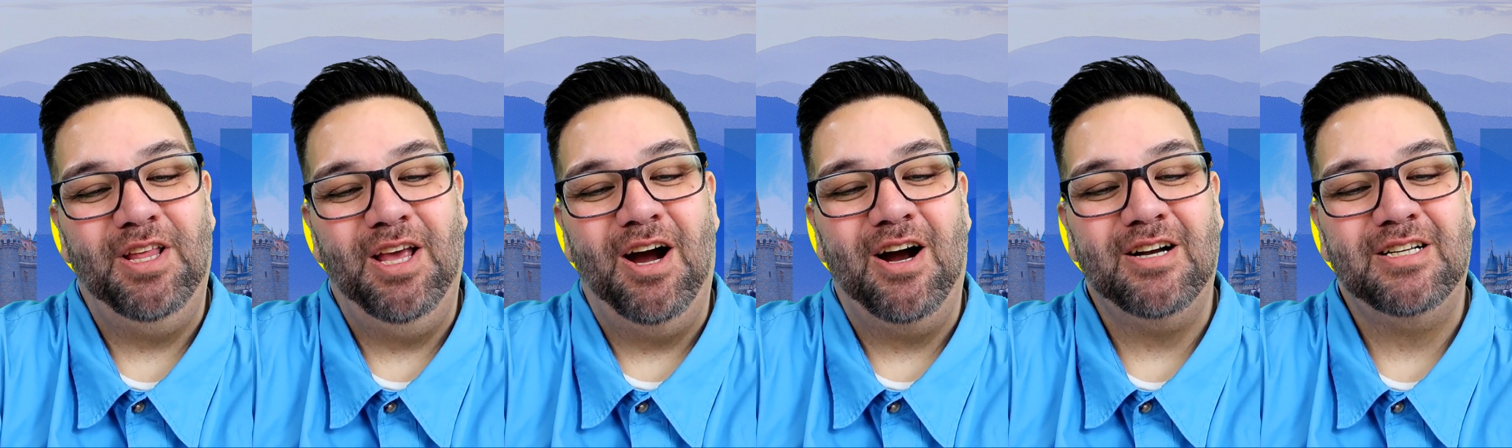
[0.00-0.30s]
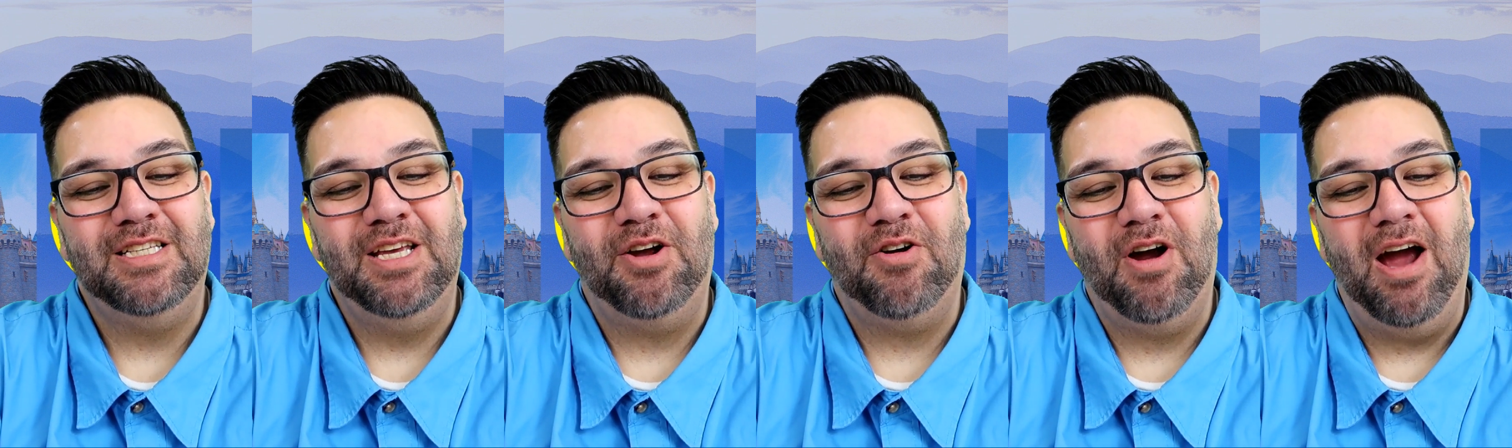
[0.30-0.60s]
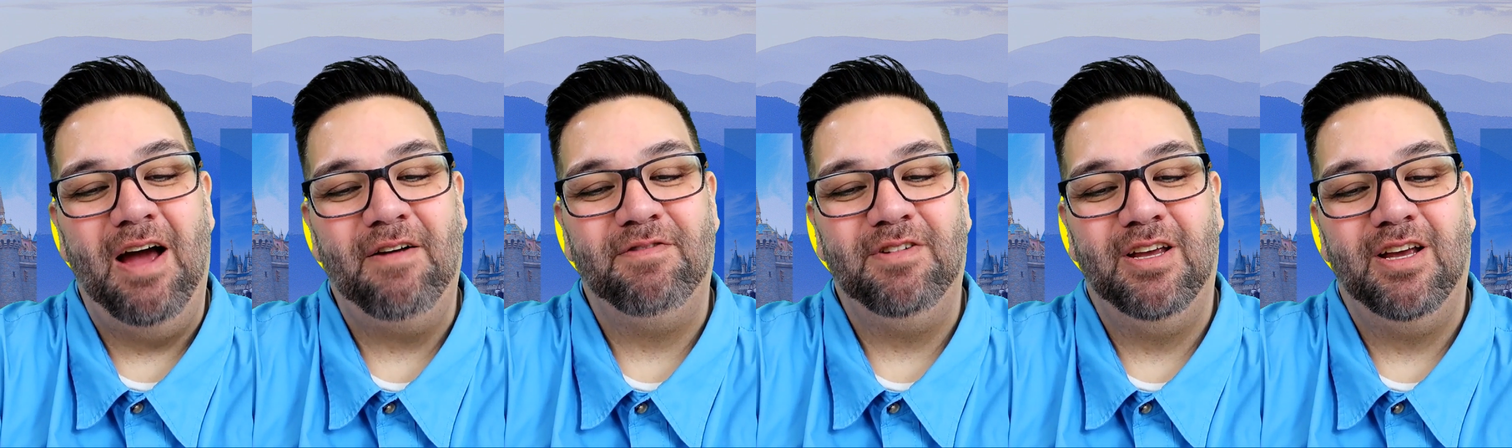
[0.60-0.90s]
the artsy
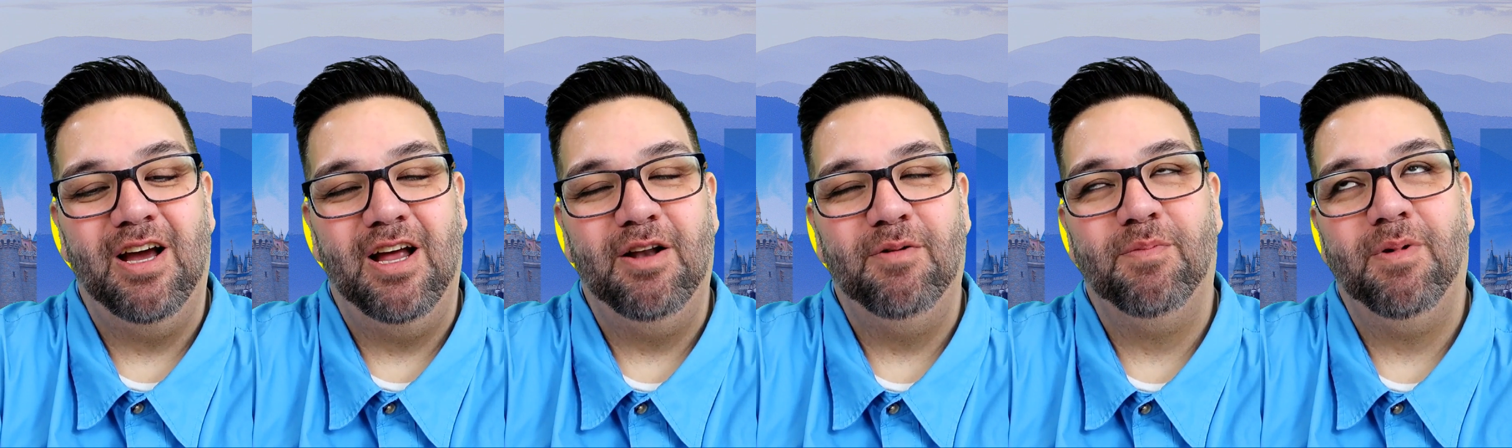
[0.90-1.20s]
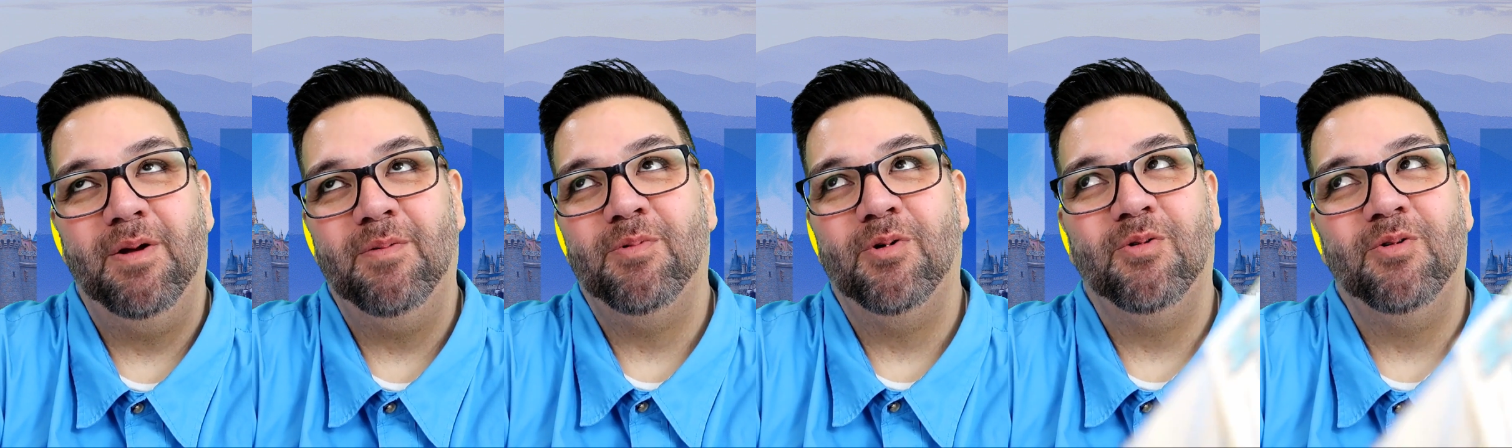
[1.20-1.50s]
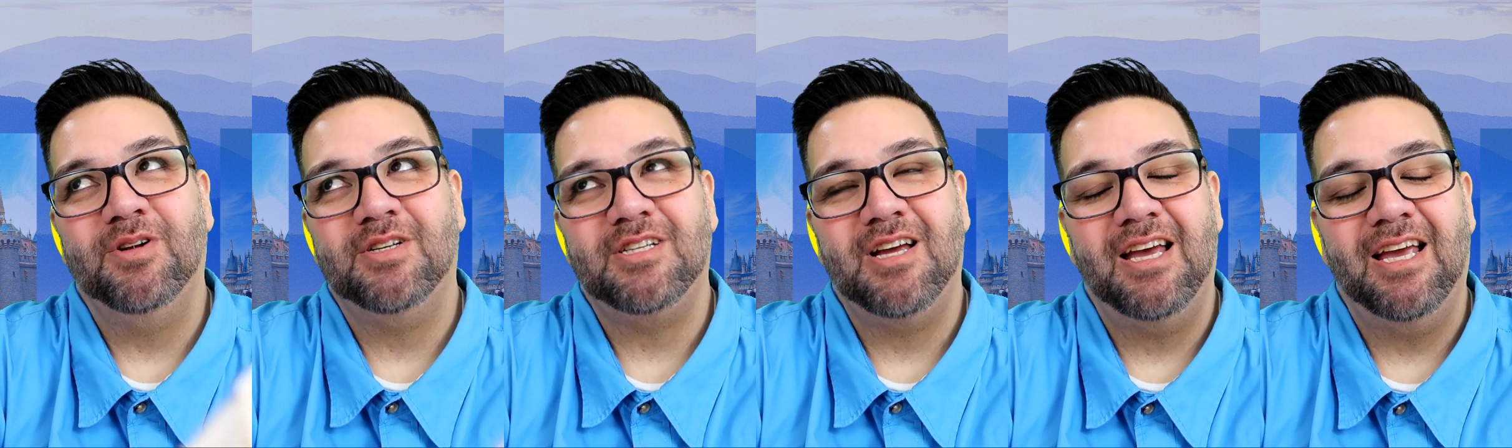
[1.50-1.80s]
crafty kind of people,
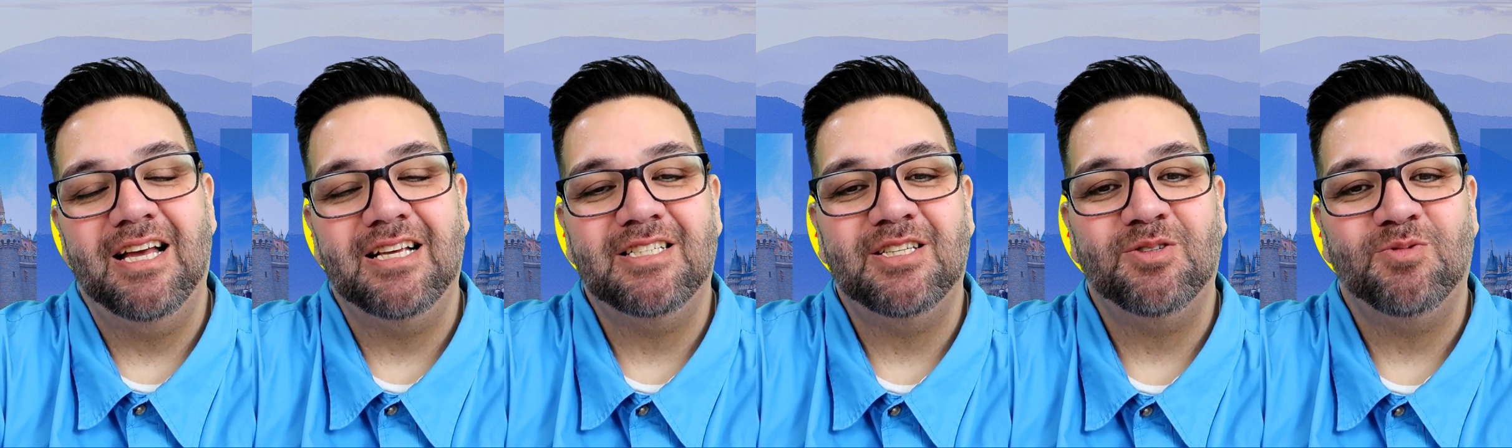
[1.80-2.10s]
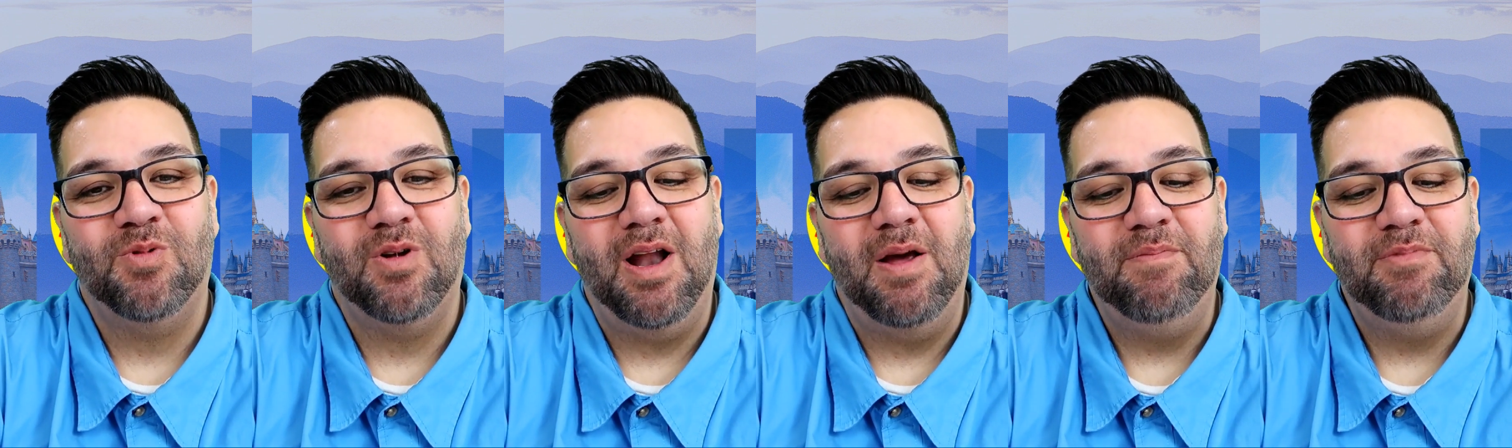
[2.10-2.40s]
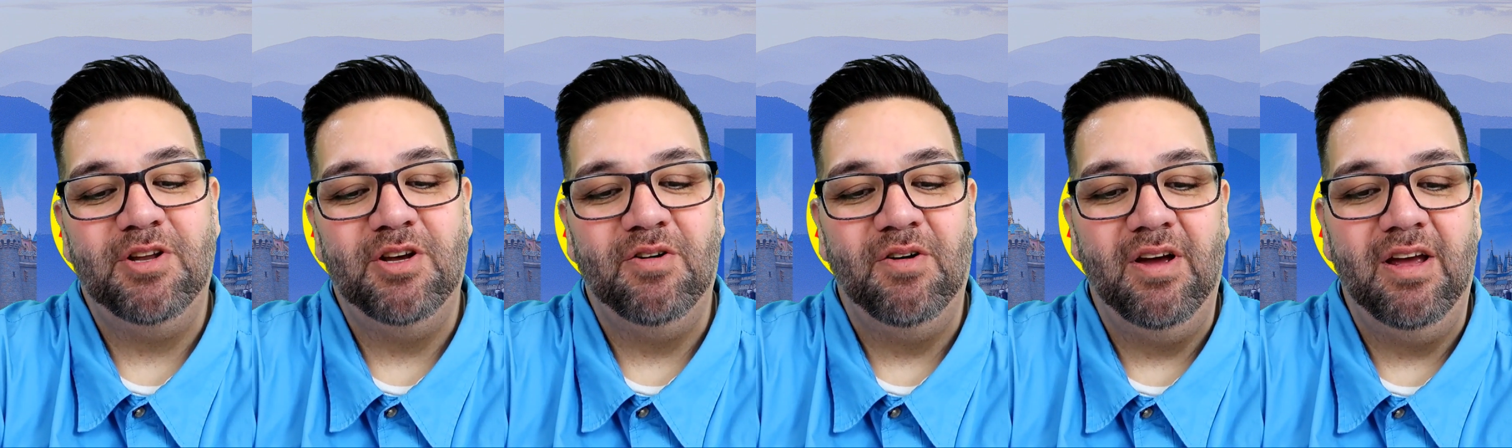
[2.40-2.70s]
which I guess is what
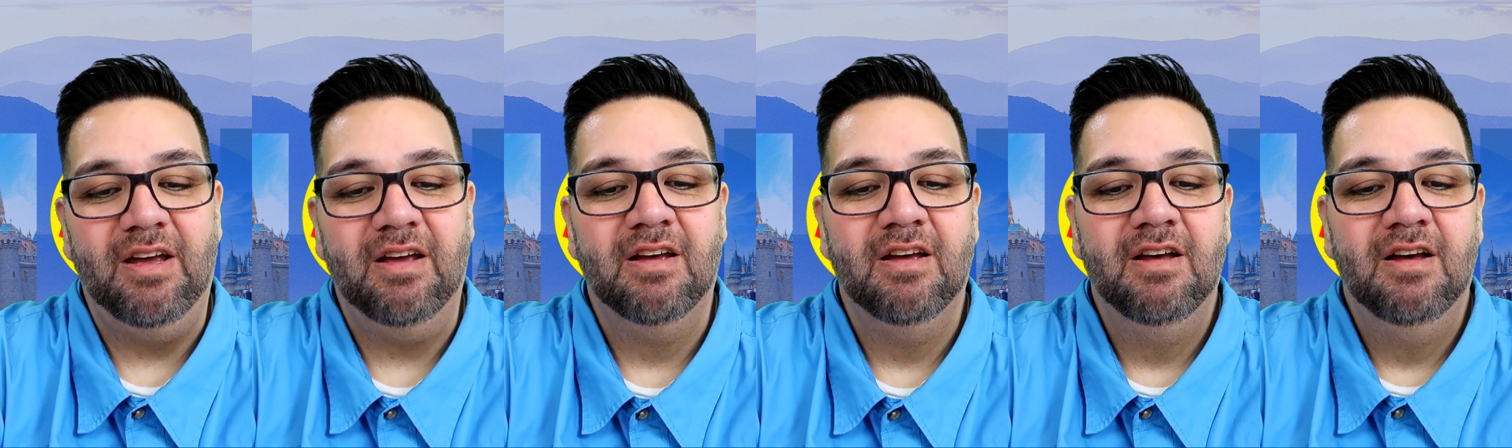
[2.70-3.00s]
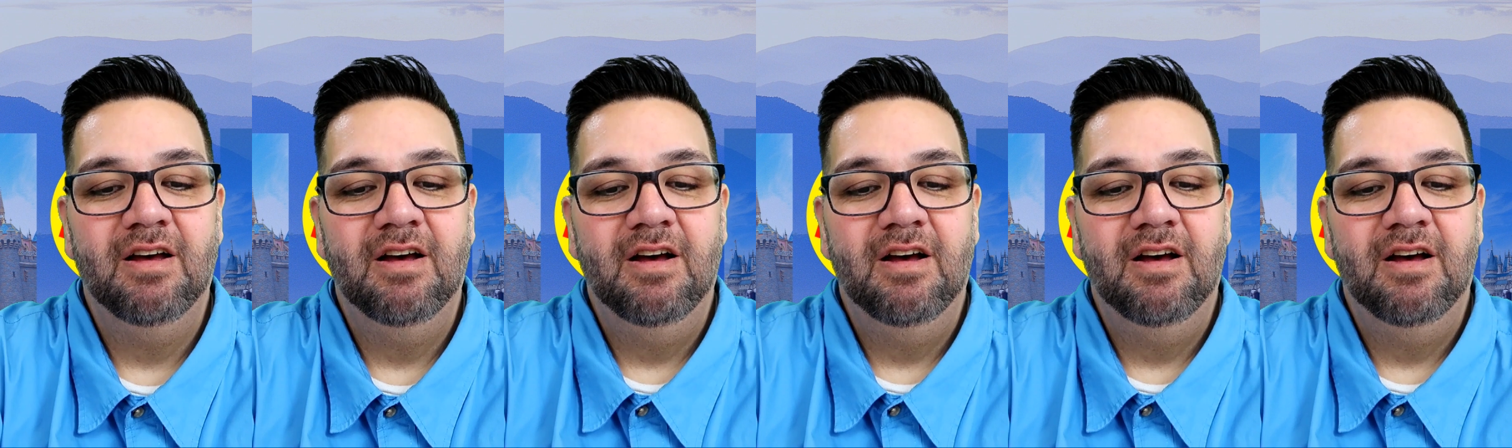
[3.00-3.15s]
I'm doing.